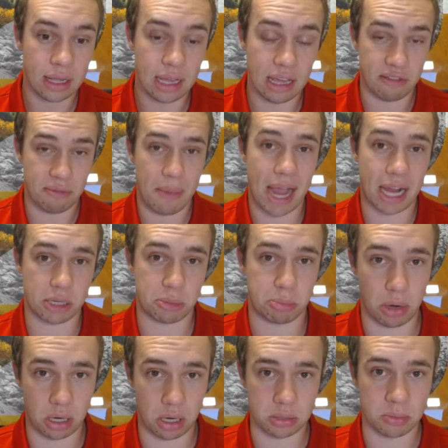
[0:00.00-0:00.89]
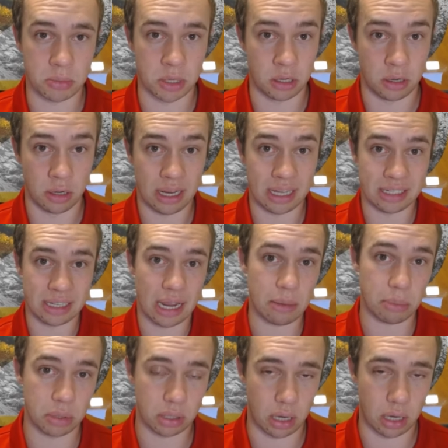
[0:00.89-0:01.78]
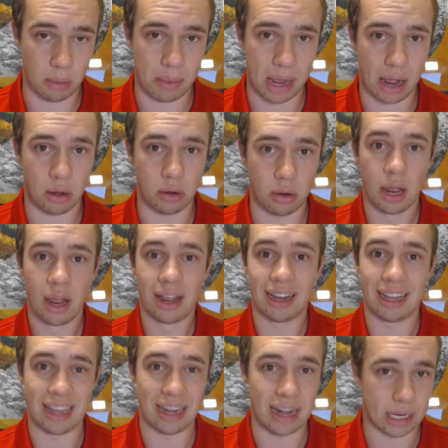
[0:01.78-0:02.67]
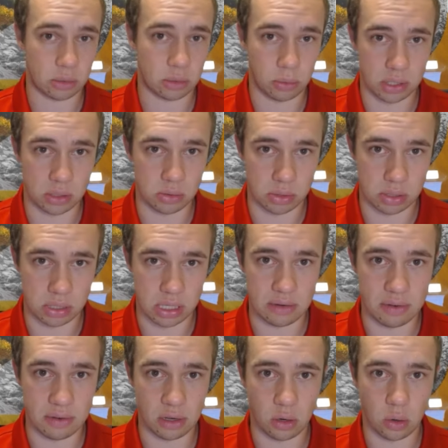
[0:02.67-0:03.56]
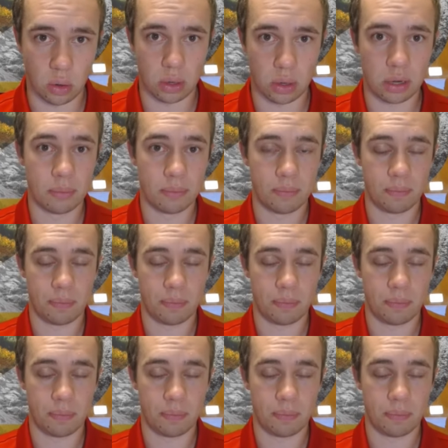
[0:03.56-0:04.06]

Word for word: if Max Brosmer is able to come out, connect with his receiving core,